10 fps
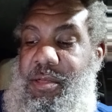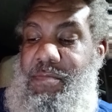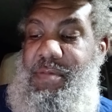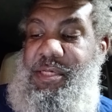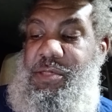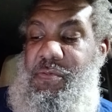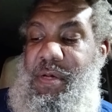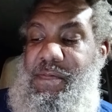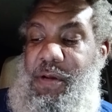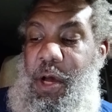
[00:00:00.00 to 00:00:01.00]
The mystery
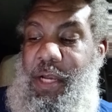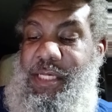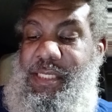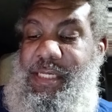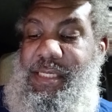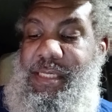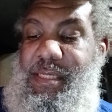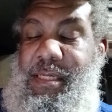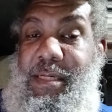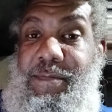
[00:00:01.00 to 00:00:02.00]
of lawlessness
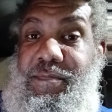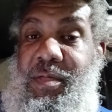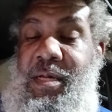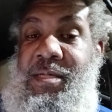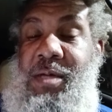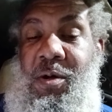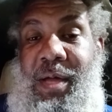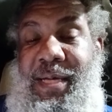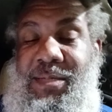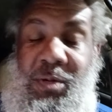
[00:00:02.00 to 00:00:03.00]
is
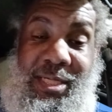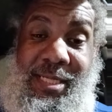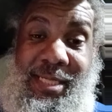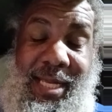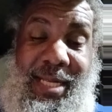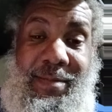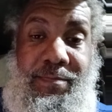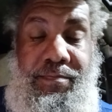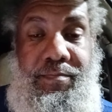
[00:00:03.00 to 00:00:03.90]
okay, so which is Satan.